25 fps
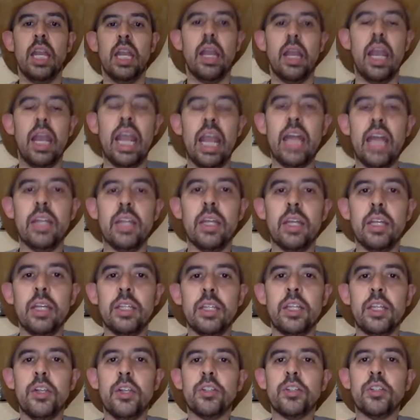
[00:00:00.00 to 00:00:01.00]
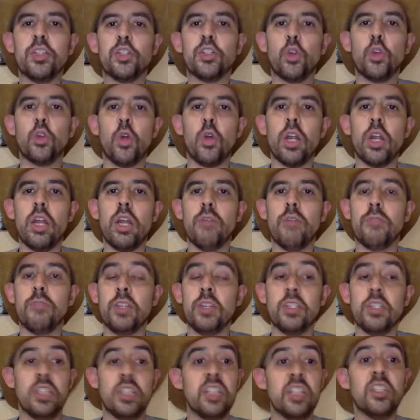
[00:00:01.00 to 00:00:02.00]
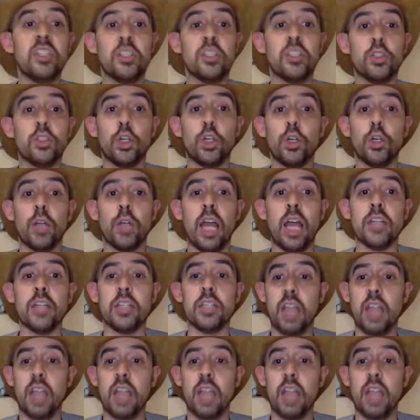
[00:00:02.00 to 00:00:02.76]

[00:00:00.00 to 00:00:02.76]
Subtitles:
And here's a story of this is true, guys.